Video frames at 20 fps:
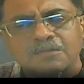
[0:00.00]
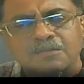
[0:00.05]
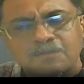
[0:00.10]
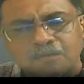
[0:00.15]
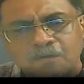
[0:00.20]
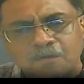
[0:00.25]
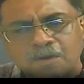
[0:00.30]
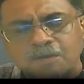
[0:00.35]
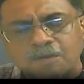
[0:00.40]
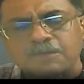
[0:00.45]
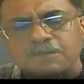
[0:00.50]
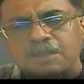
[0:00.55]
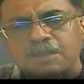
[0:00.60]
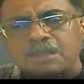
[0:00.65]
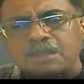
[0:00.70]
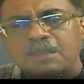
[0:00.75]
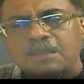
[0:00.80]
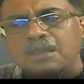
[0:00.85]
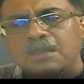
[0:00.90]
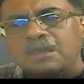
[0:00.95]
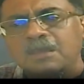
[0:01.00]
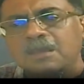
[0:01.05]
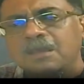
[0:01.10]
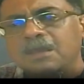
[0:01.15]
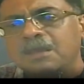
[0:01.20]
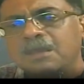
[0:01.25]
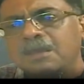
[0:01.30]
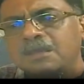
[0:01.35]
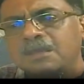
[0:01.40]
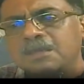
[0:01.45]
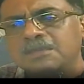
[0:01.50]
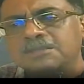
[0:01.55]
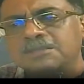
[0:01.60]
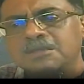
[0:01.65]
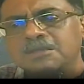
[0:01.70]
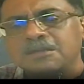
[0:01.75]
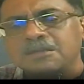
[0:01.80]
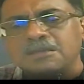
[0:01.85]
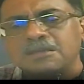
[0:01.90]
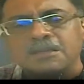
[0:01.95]
one of the
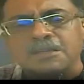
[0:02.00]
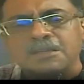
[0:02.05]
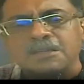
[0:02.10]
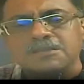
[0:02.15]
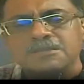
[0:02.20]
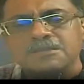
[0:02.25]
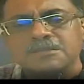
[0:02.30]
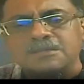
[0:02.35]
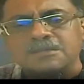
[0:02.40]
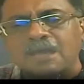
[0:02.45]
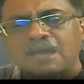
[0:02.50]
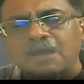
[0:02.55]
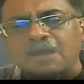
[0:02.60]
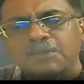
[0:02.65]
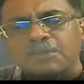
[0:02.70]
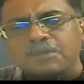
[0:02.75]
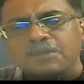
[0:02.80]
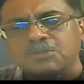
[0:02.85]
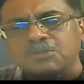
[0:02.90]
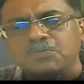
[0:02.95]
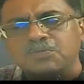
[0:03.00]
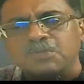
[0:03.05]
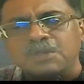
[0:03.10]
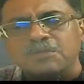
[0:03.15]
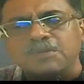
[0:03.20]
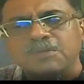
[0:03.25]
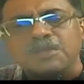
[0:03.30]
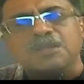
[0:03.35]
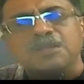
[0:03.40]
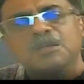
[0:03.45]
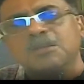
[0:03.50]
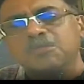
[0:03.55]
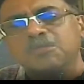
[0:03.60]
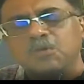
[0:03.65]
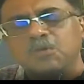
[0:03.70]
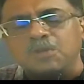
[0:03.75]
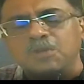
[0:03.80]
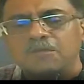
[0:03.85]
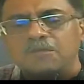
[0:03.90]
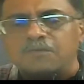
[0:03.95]
itineraries happen to be media
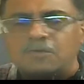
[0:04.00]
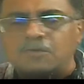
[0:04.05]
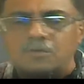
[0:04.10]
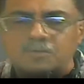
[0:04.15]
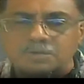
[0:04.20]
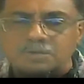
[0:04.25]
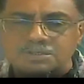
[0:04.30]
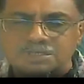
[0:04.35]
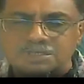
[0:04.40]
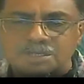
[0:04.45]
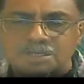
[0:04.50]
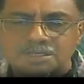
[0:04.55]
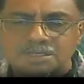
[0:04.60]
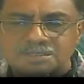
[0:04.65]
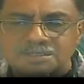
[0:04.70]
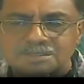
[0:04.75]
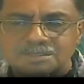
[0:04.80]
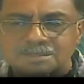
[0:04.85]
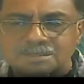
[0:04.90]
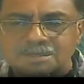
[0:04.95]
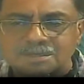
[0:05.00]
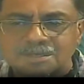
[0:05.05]
reporting of court proceedings.